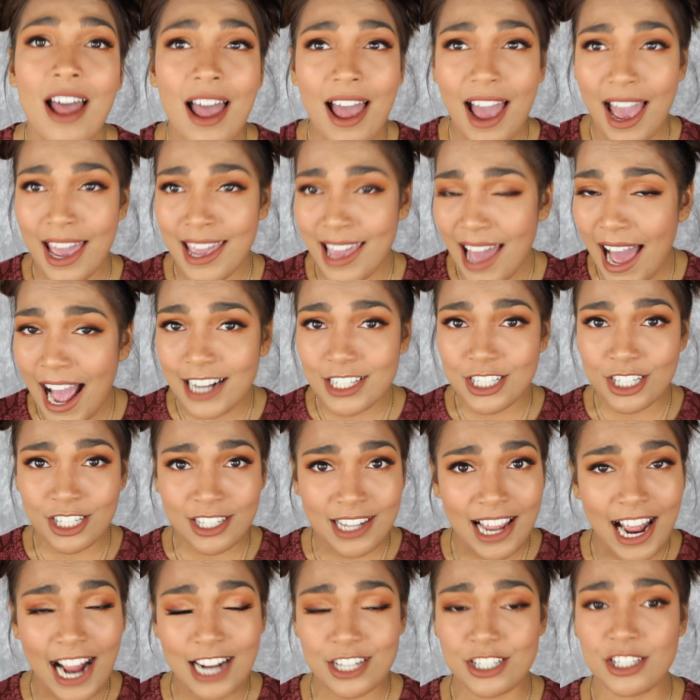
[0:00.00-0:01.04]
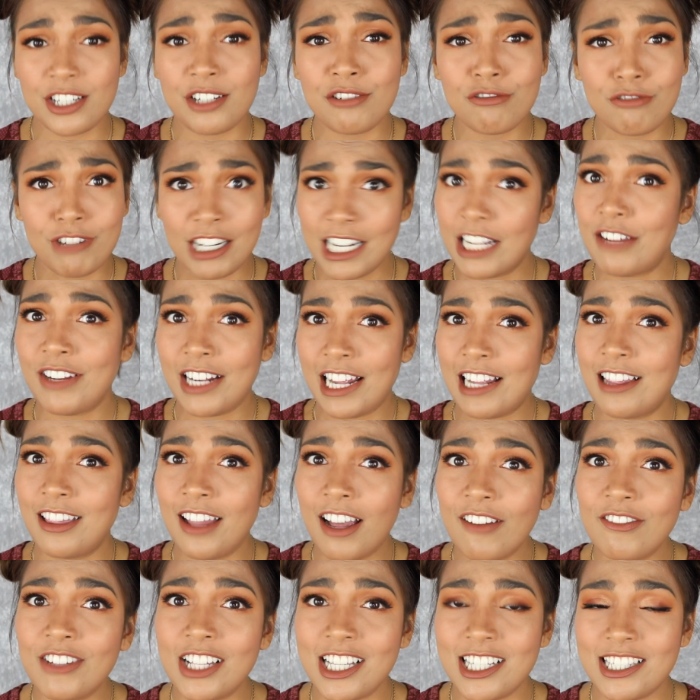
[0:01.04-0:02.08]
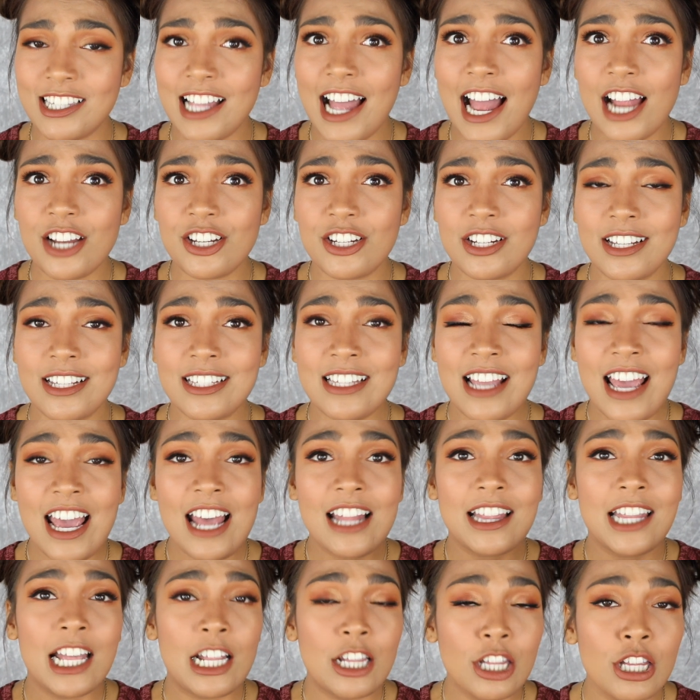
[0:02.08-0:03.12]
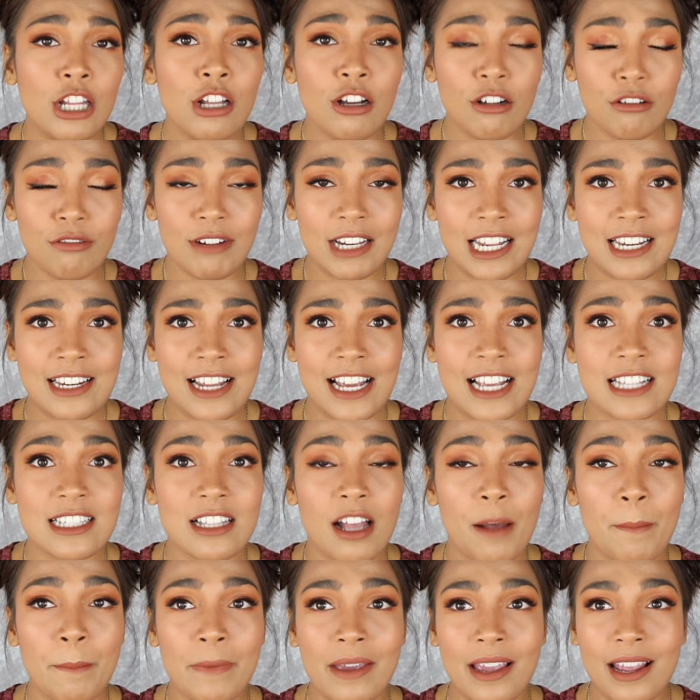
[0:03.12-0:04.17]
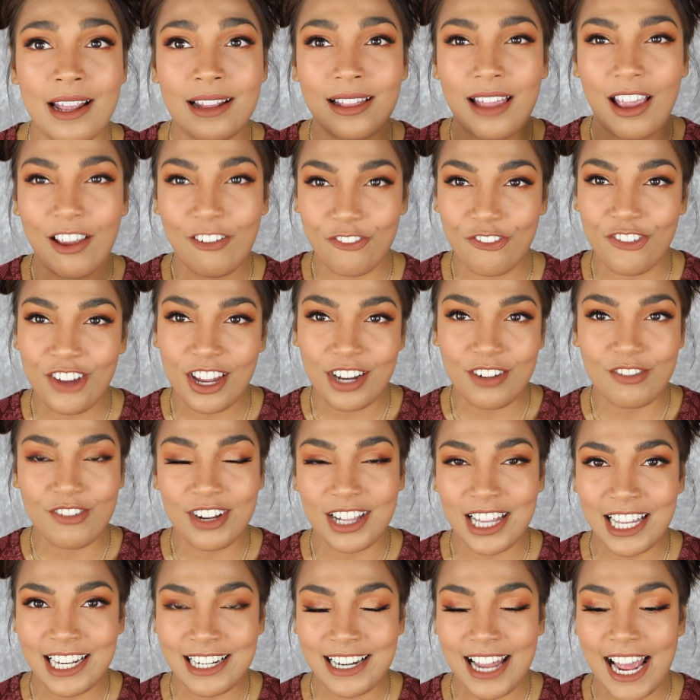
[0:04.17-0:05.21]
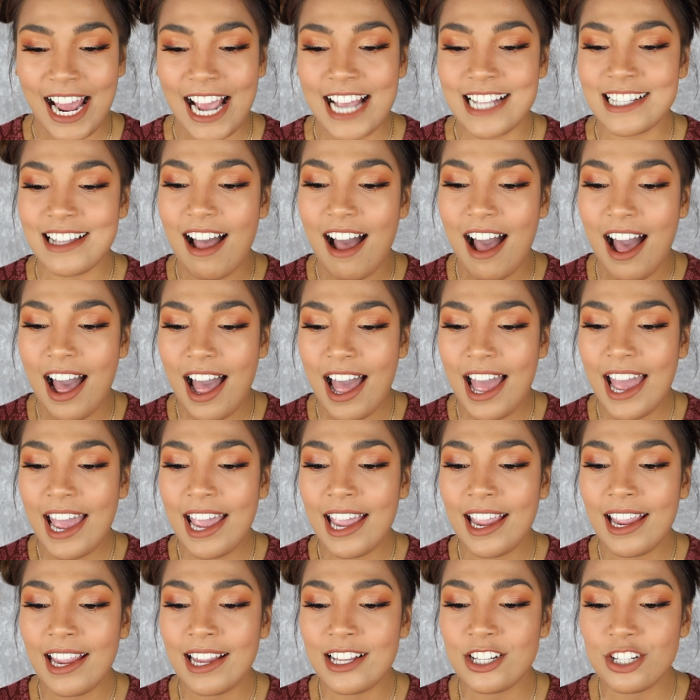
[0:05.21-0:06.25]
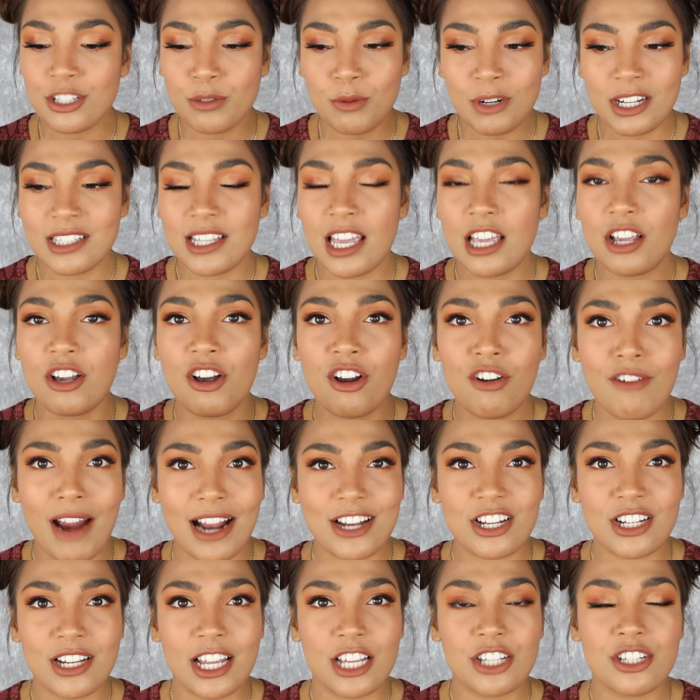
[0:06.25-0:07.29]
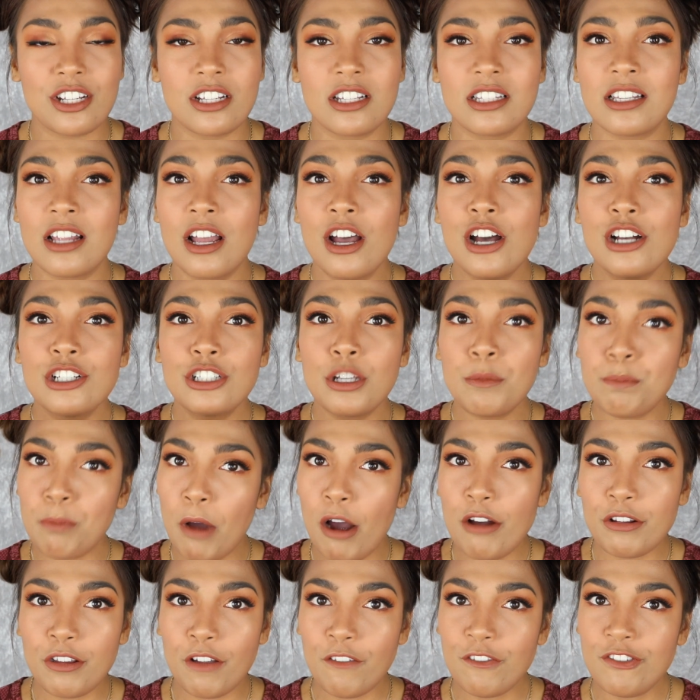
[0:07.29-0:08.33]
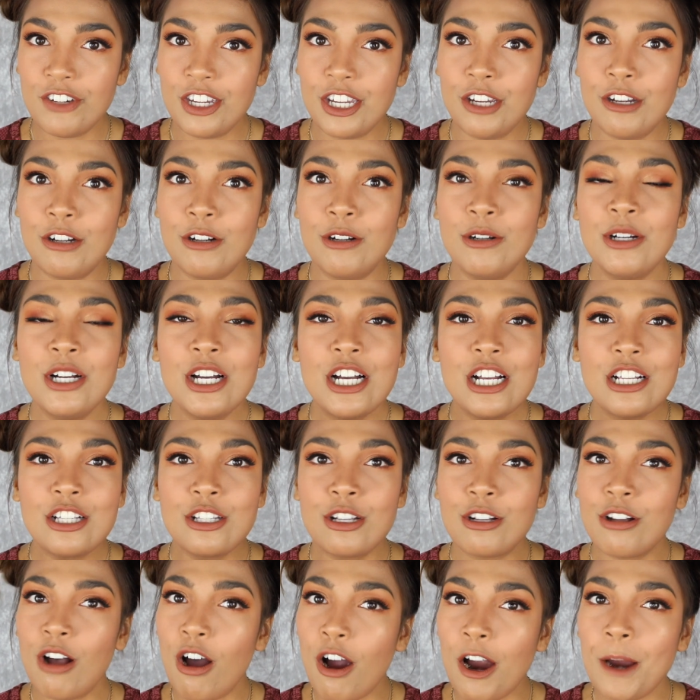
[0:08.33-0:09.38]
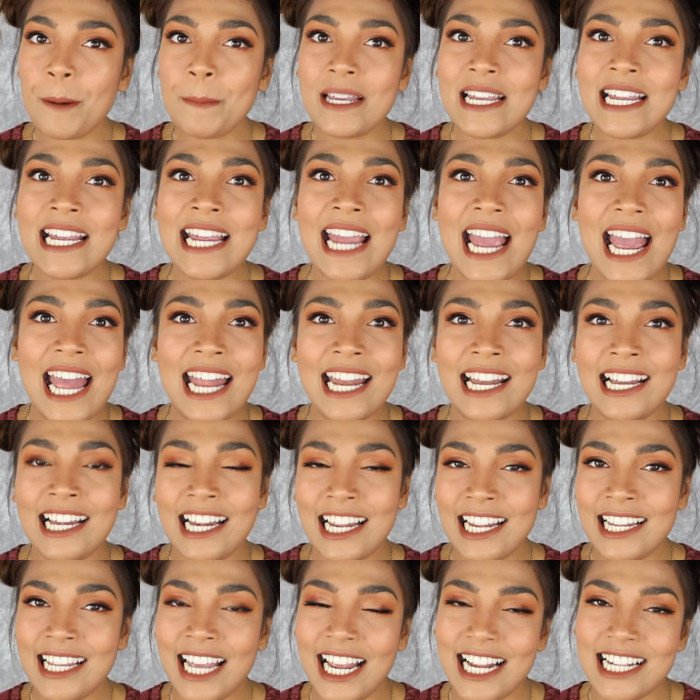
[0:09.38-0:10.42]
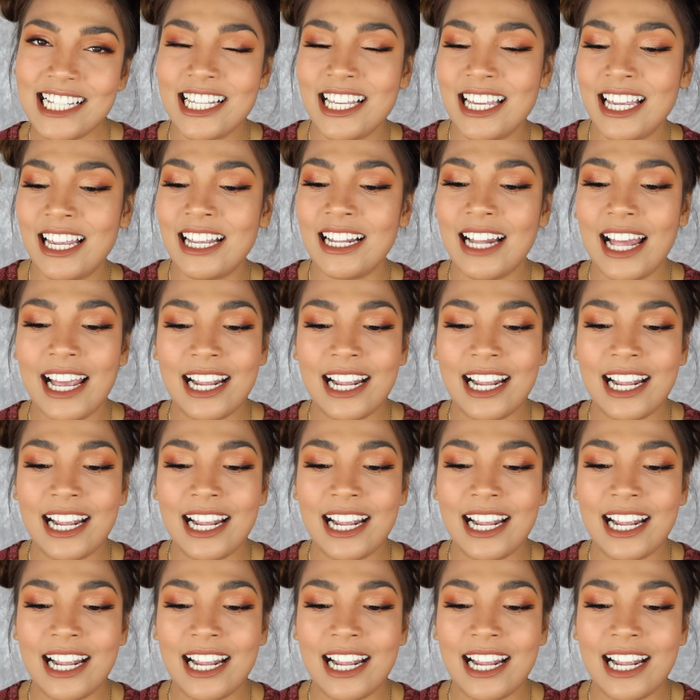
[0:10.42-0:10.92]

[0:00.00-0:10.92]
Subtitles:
I actually really, really love these lashes. They look really nice on me. They fit really nice. I just want to say congratulations to both of you, to Carmi and Ling.KT.